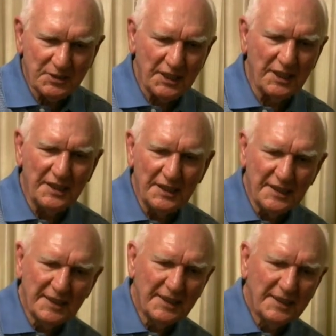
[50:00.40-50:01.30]
said,
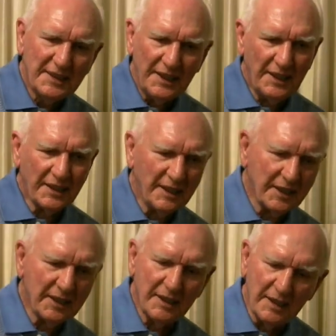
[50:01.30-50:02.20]
"Heck, I
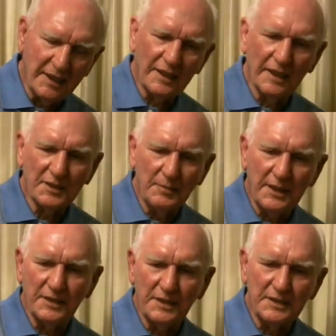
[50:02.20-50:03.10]
got I got some
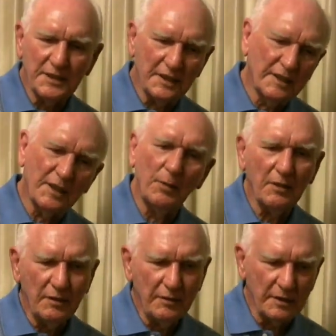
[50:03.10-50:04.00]
extras. Said, come
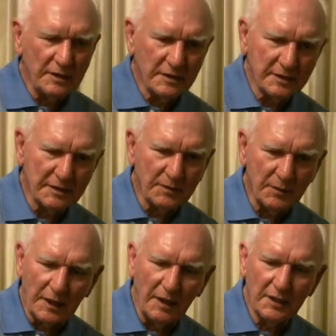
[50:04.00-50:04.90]
on over.
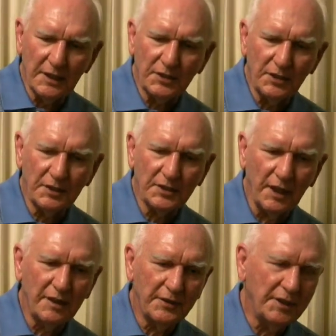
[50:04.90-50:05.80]
I'll get yours
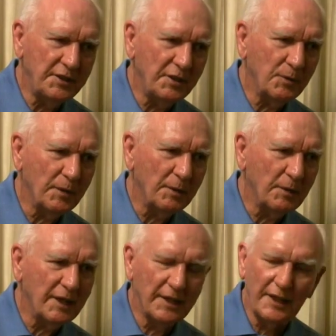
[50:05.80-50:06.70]
laundered and you can wear
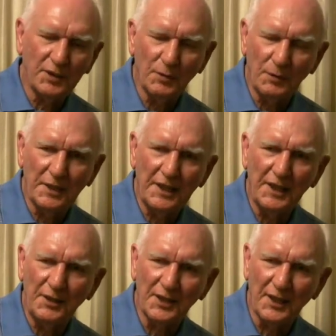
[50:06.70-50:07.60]
mine." That's what we
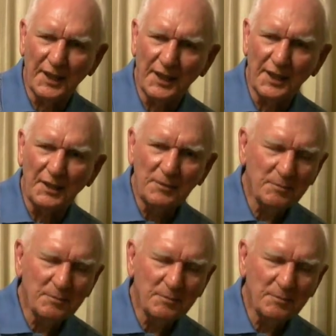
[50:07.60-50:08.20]
did till I got